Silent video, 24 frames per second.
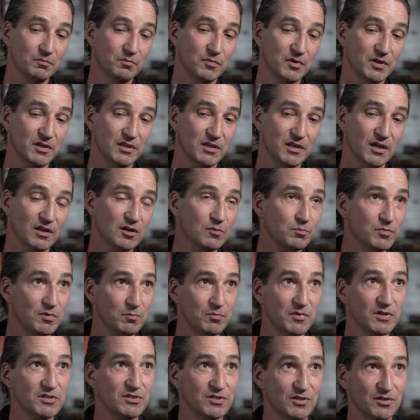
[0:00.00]
But it cannot be
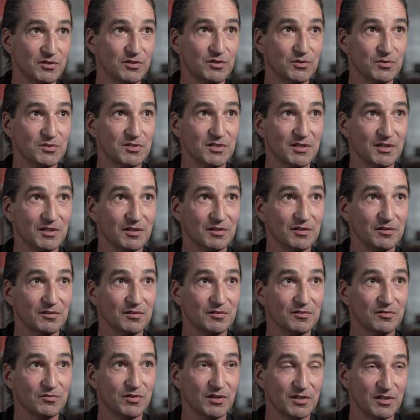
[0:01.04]
measured using
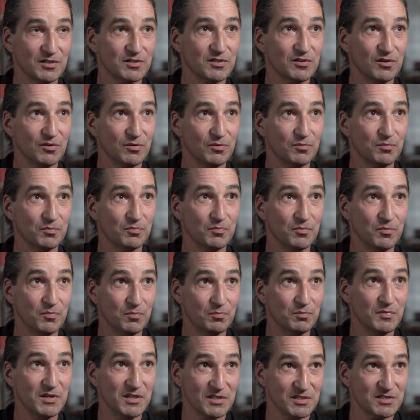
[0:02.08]
traditional
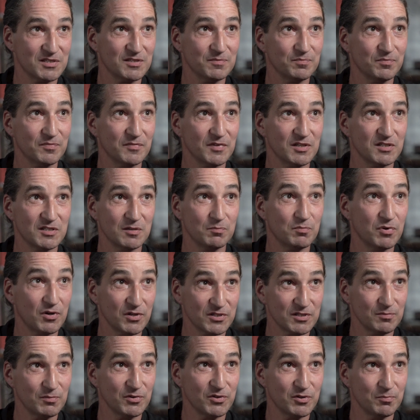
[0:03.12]
means. It's
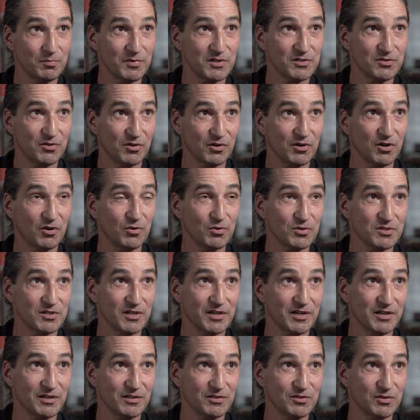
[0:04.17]
impossible to measure a
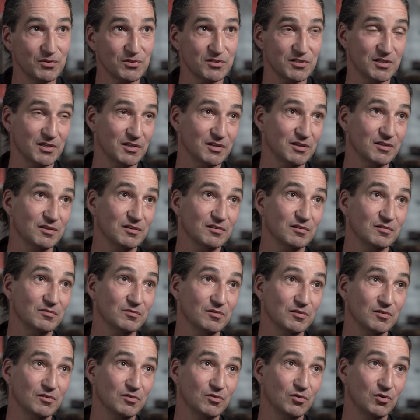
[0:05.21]
coastline using
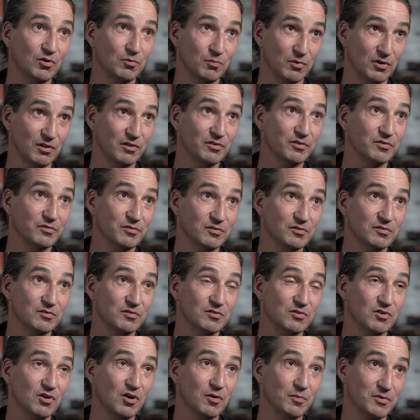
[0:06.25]
normal
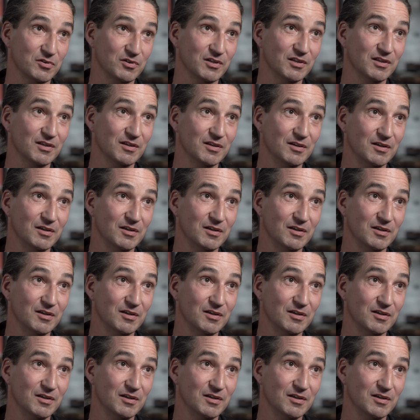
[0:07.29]
geometry.